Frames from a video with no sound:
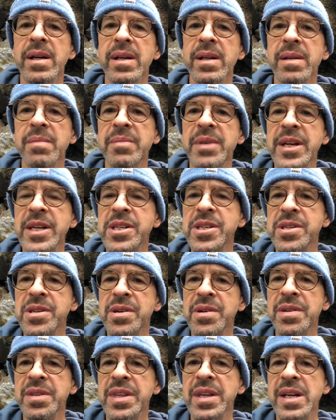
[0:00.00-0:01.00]
make sure
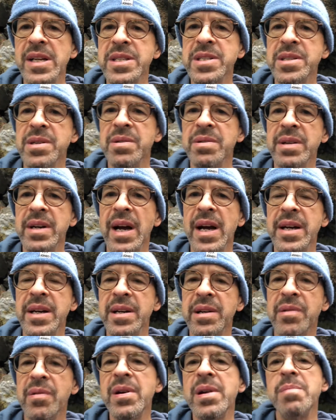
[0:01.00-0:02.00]
things don't kind of
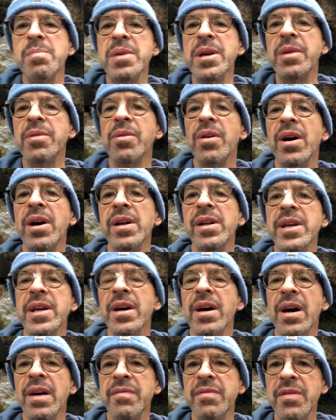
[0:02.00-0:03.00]
creepy crawly
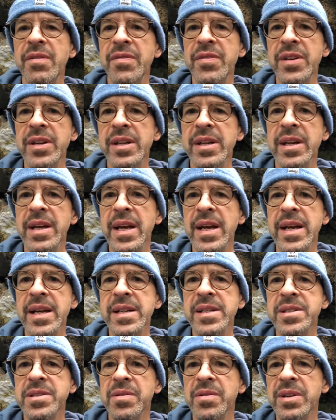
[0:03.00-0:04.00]
off of it, and
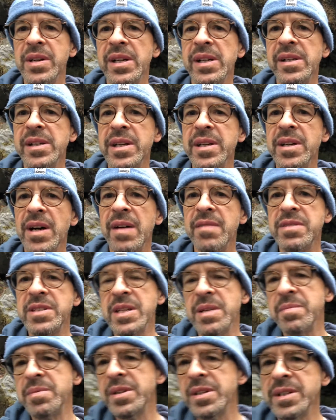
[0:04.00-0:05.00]
sort of clean off
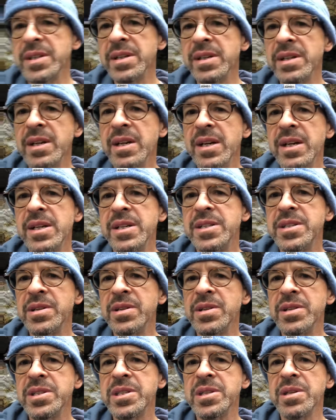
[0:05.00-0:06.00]
some of the
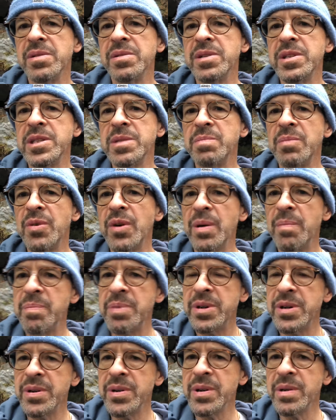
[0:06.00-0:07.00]
dirt so it's more
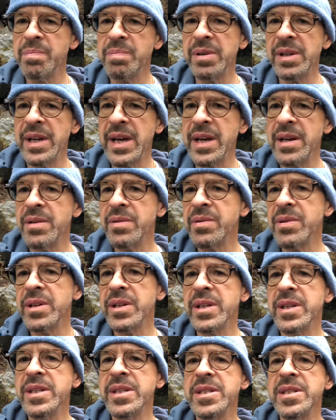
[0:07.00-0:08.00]
pure plant
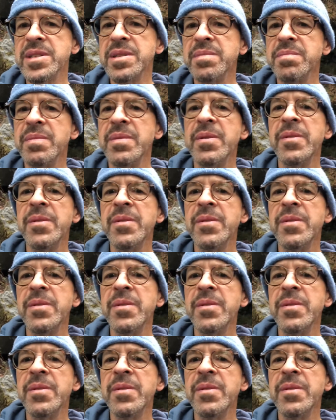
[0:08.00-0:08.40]
organism,